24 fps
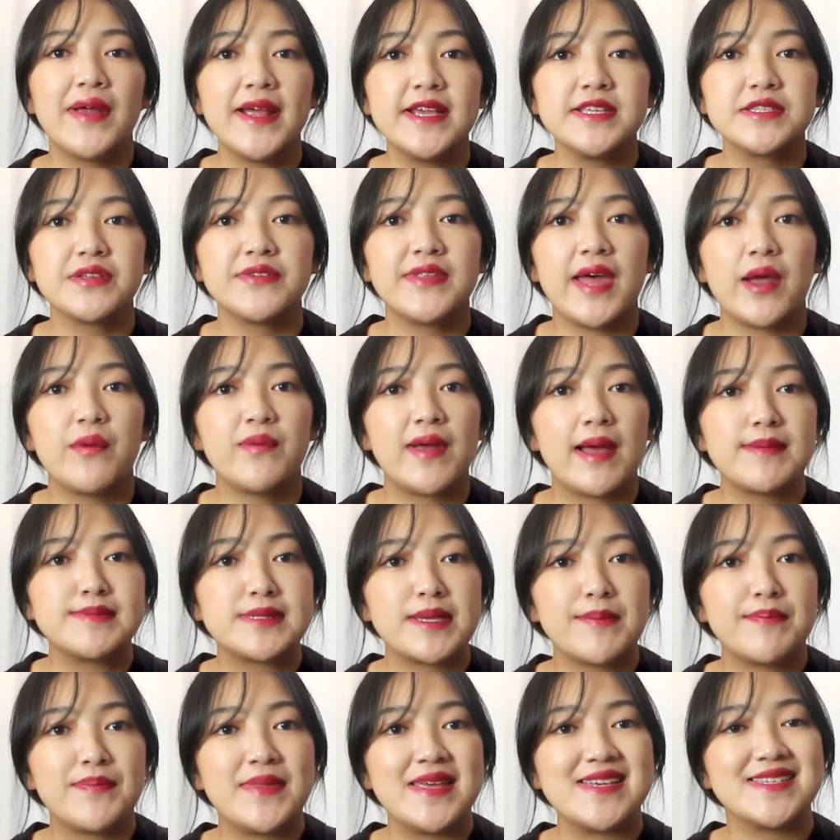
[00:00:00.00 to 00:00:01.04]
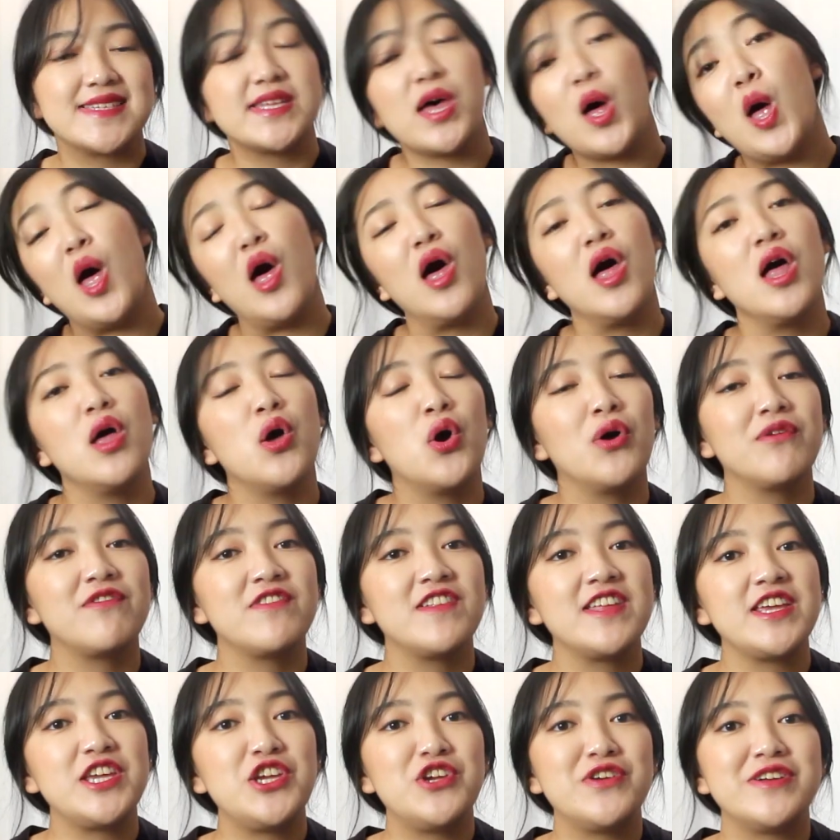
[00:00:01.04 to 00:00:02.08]
right, so that wraps up this haul.
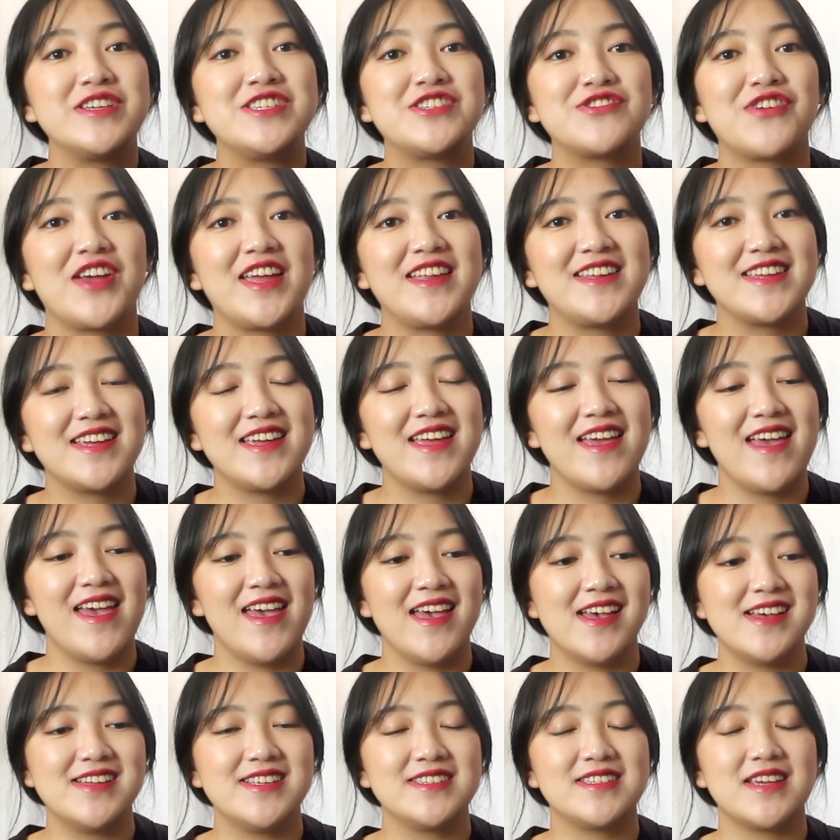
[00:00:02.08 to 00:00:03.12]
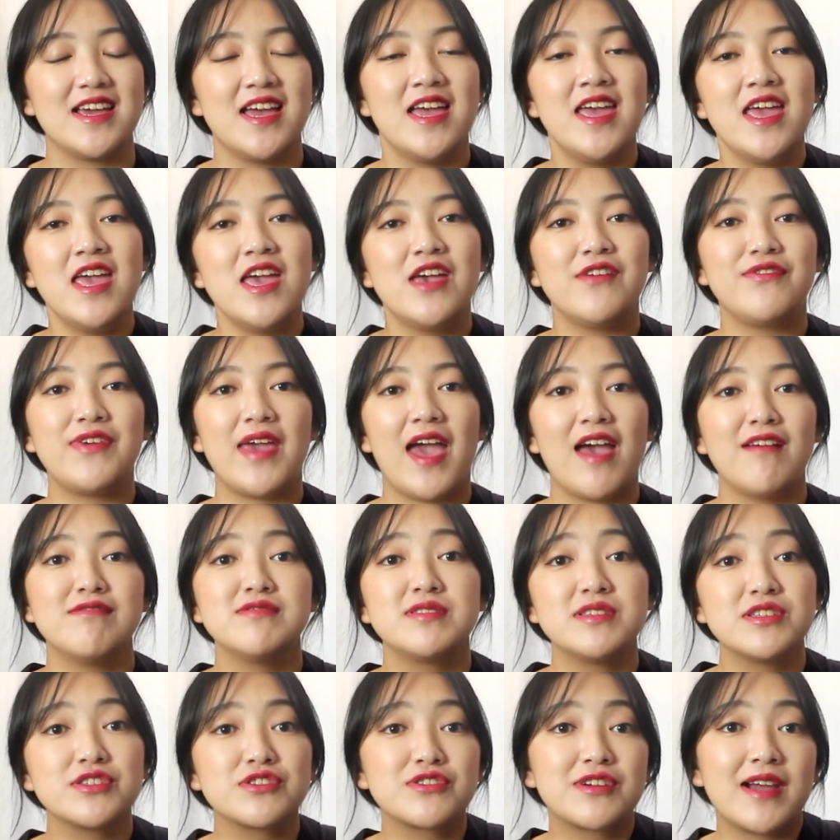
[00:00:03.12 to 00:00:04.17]
Hopefully you enjoyed it, and if you haven't
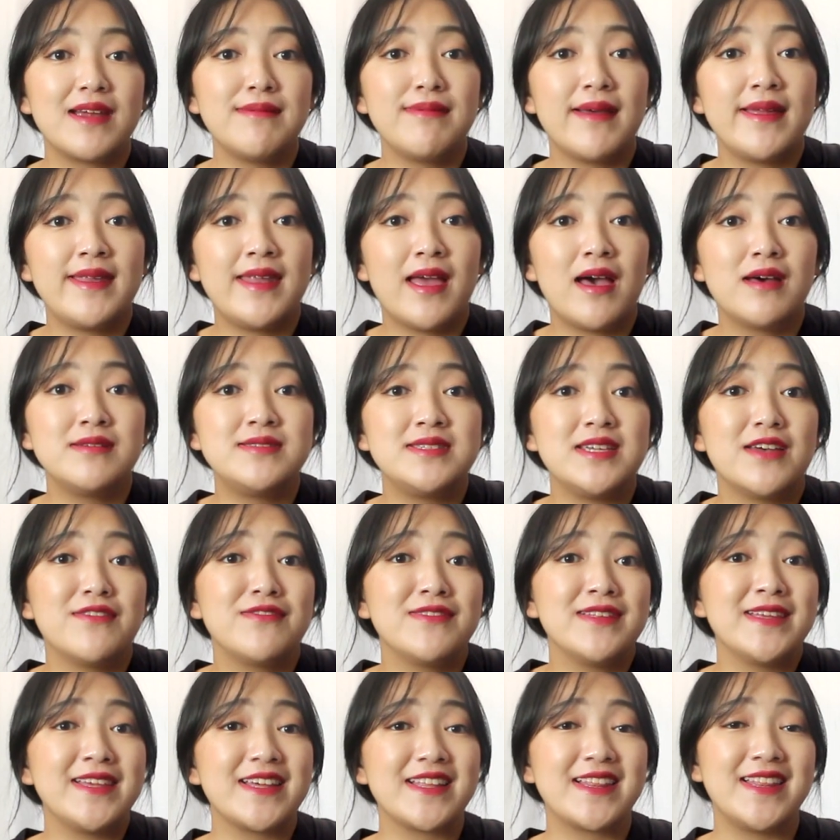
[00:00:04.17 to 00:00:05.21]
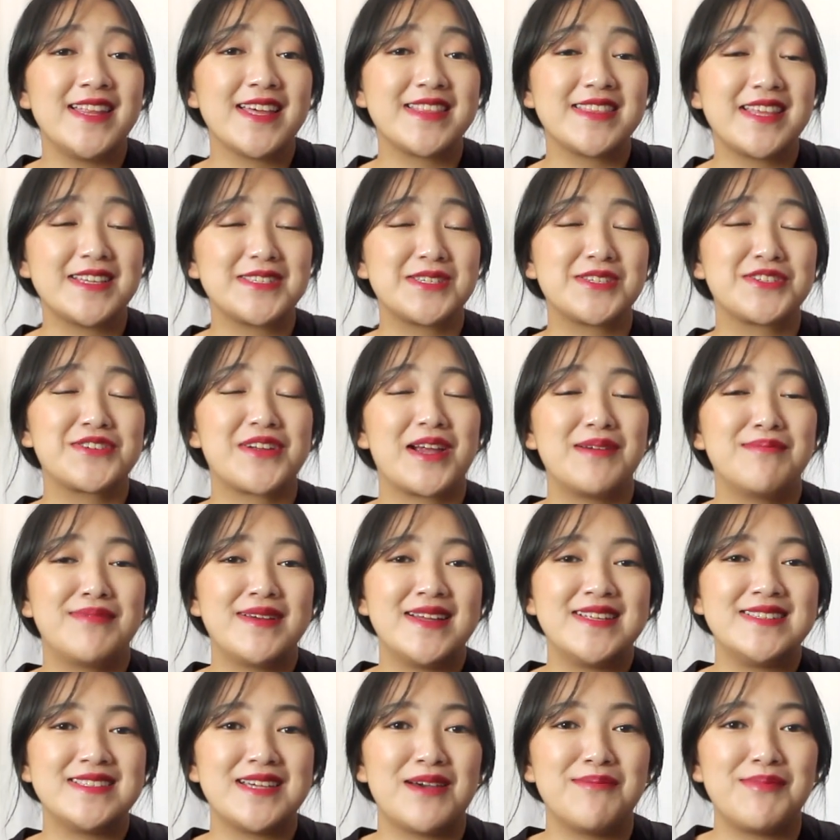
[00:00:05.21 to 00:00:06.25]
subscribed by now, definitely click that subscribe
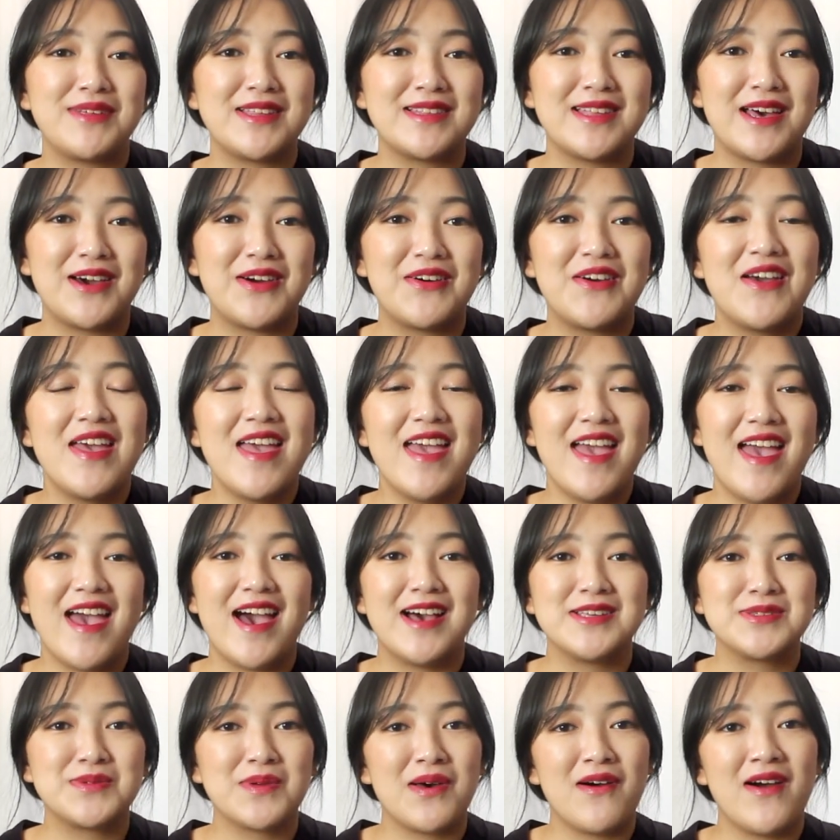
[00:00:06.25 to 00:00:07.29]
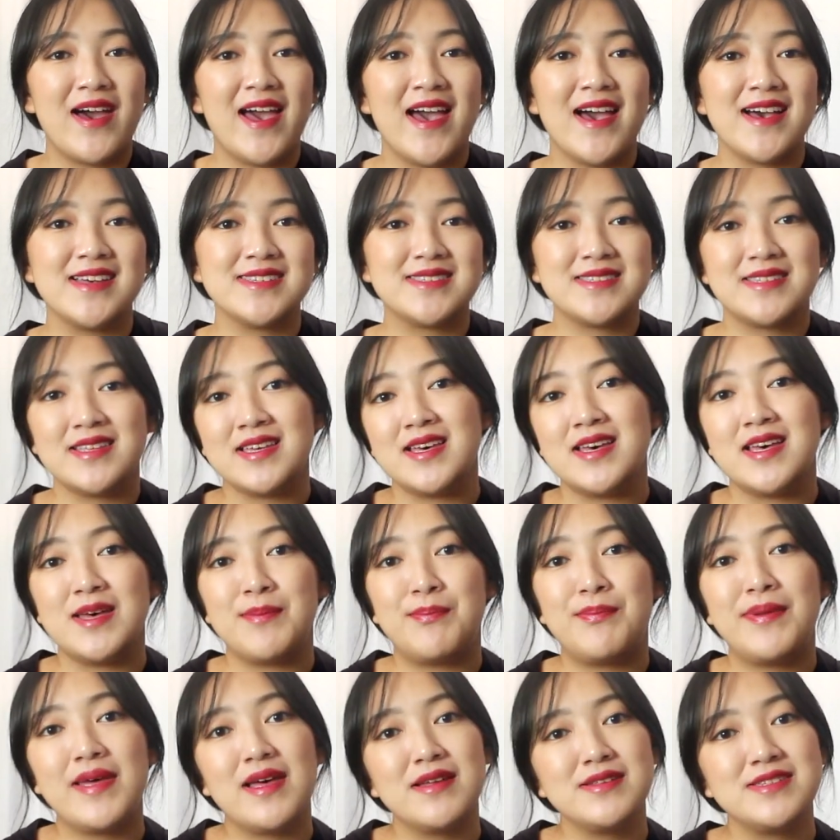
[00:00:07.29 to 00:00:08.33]
button down below, as well as the
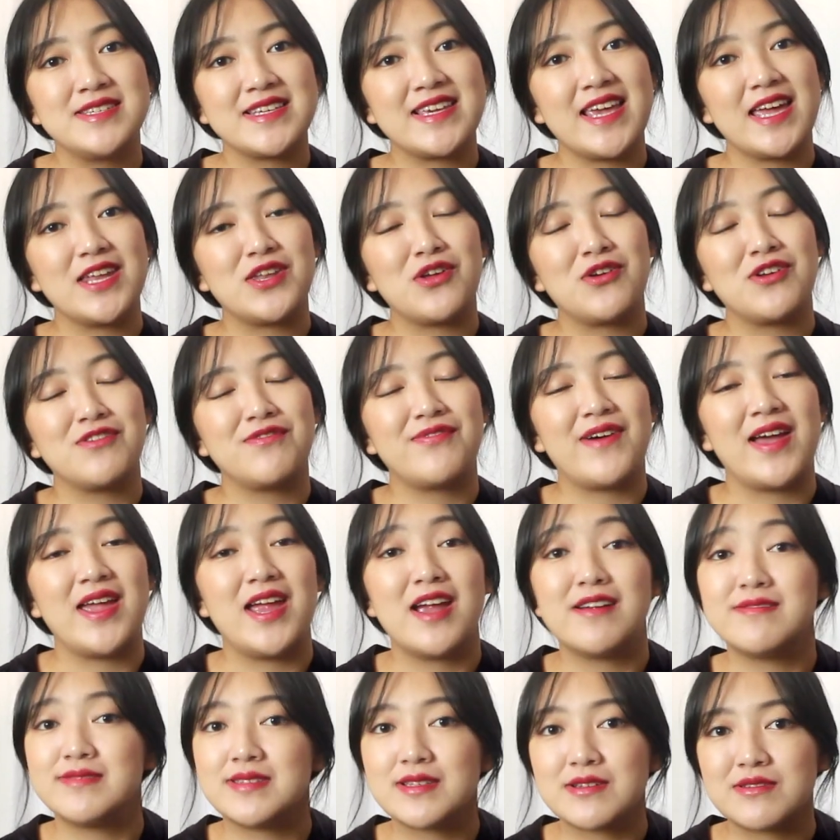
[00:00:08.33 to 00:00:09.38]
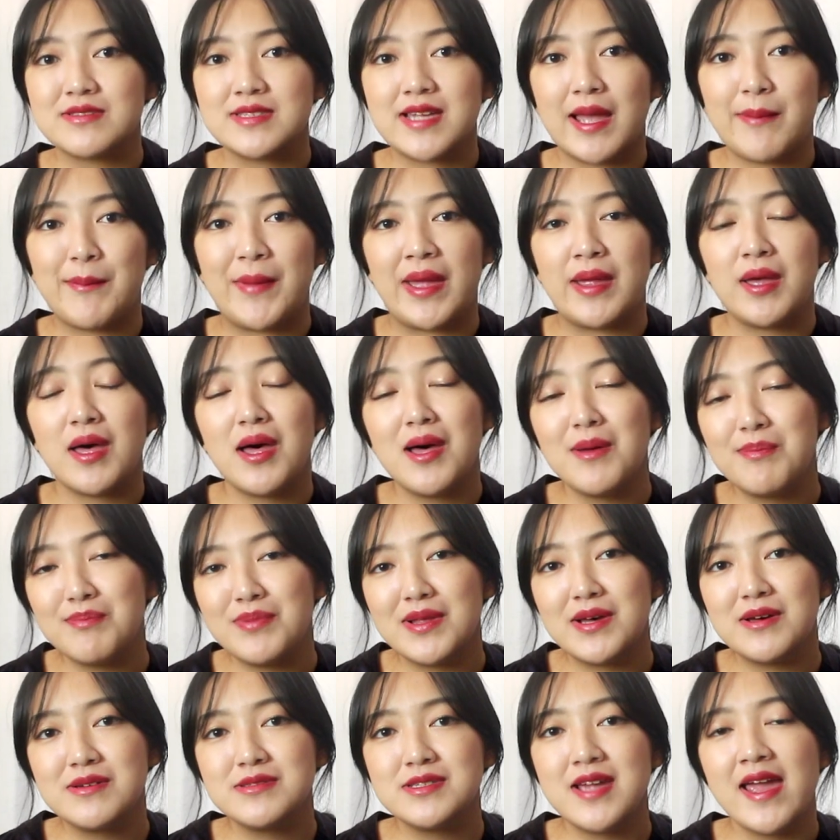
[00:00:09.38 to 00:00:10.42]
bell to get notified every single time I
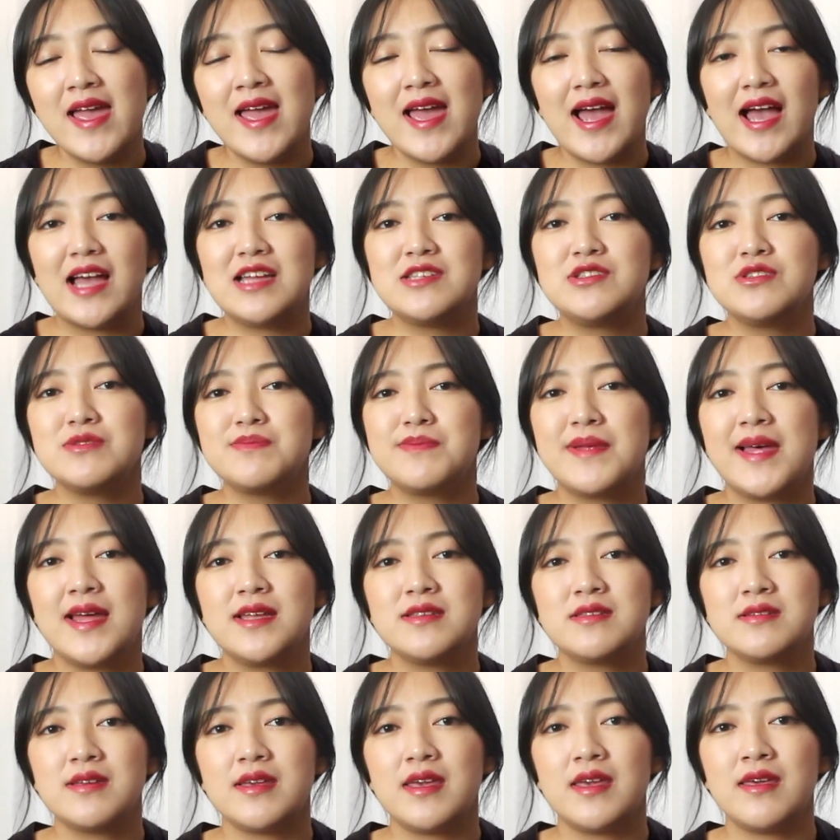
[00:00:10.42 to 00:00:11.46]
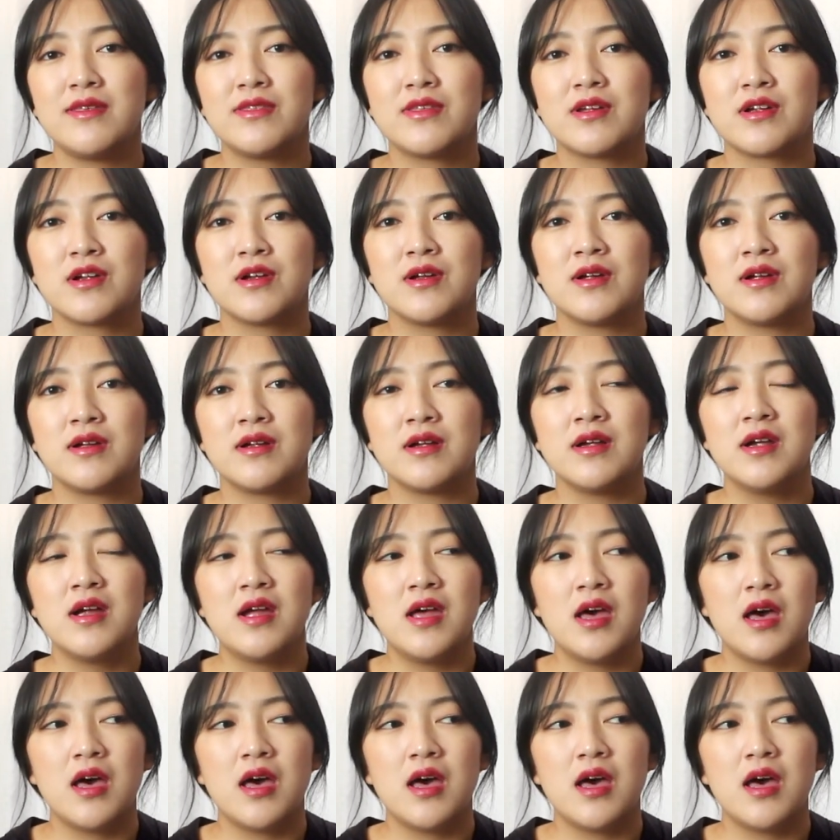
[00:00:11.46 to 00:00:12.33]
upload. I do plan to either